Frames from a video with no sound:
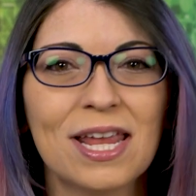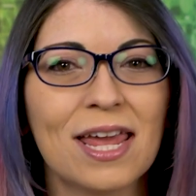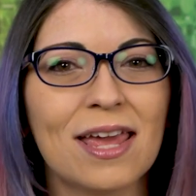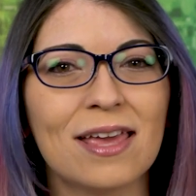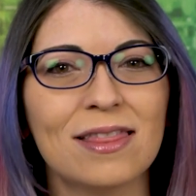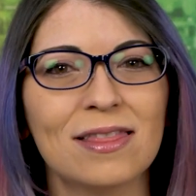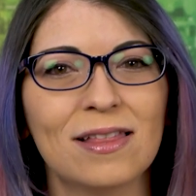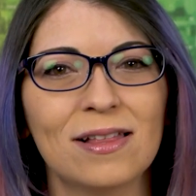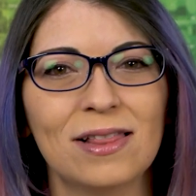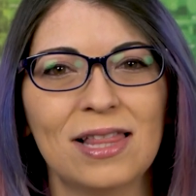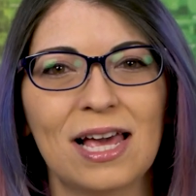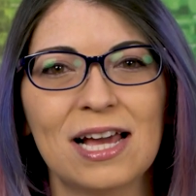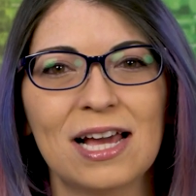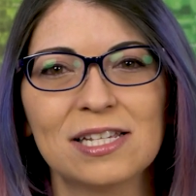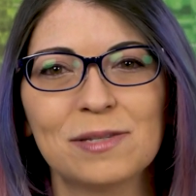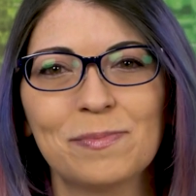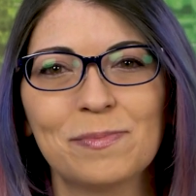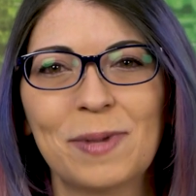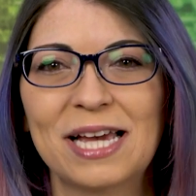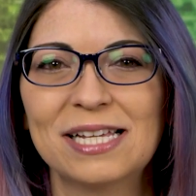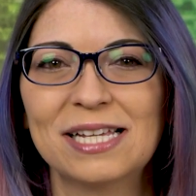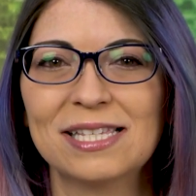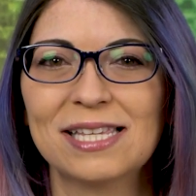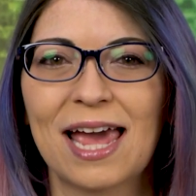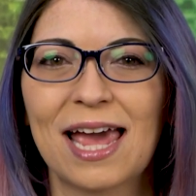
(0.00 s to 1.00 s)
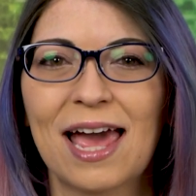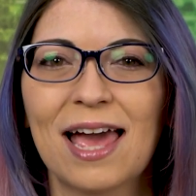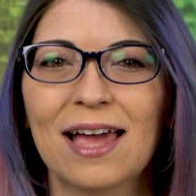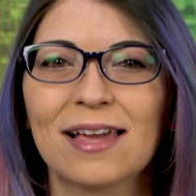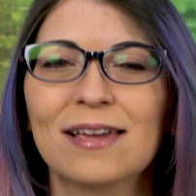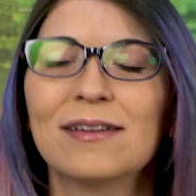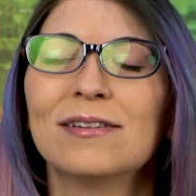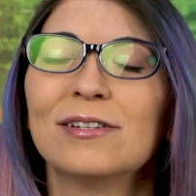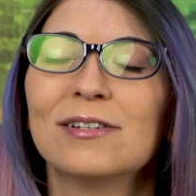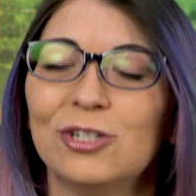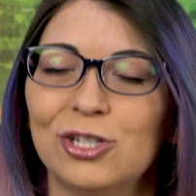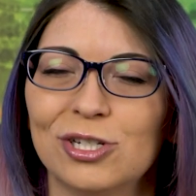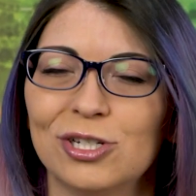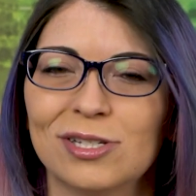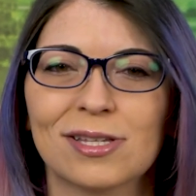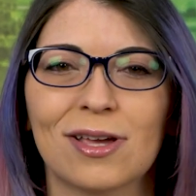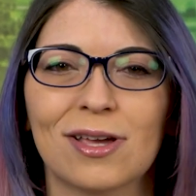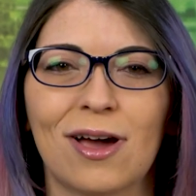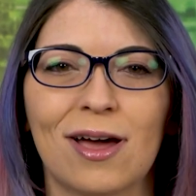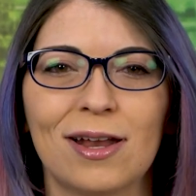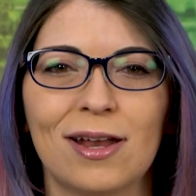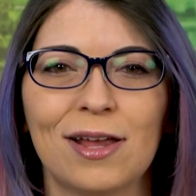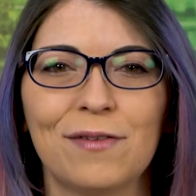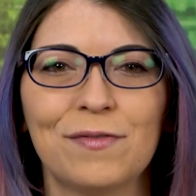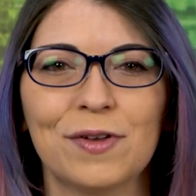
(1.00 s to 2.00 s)
and the LastPass hack just
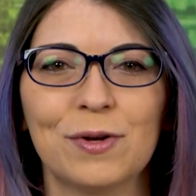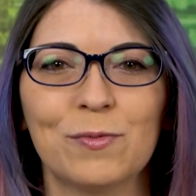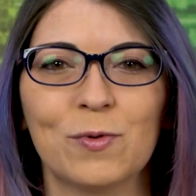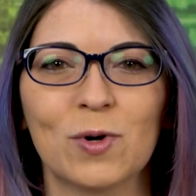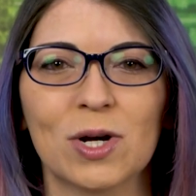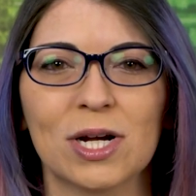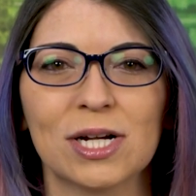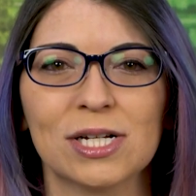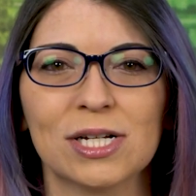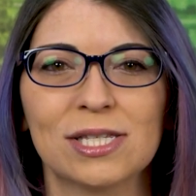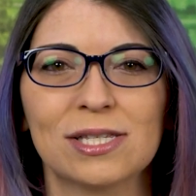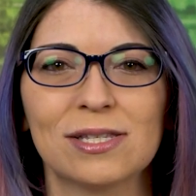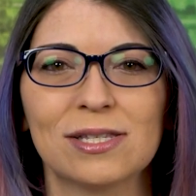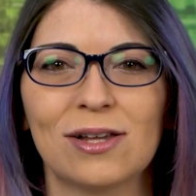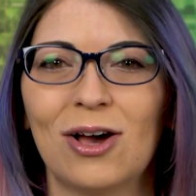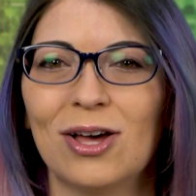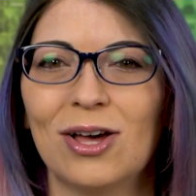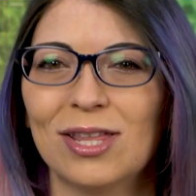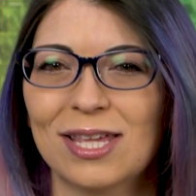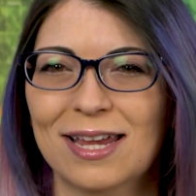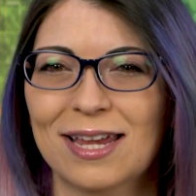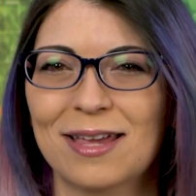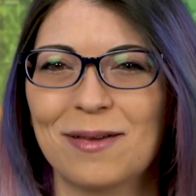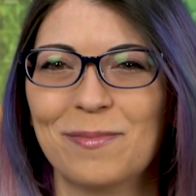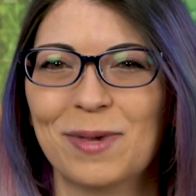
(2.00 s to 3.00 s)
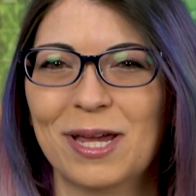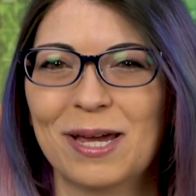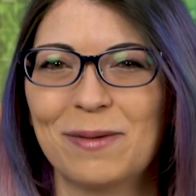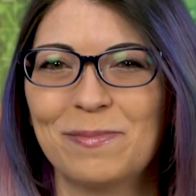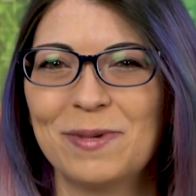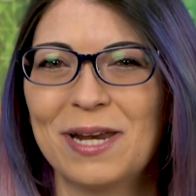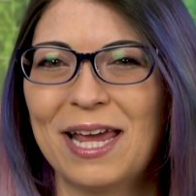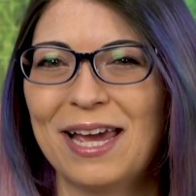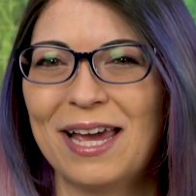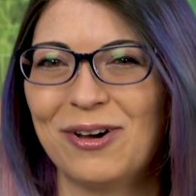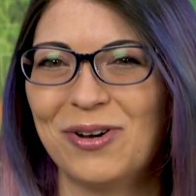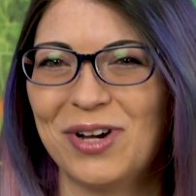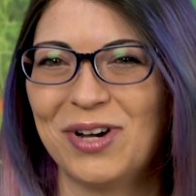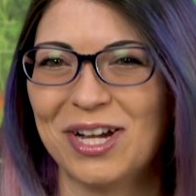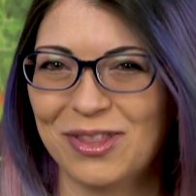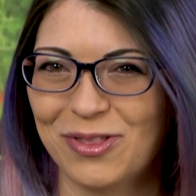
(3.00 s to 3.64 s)
got even worse. All that coming up now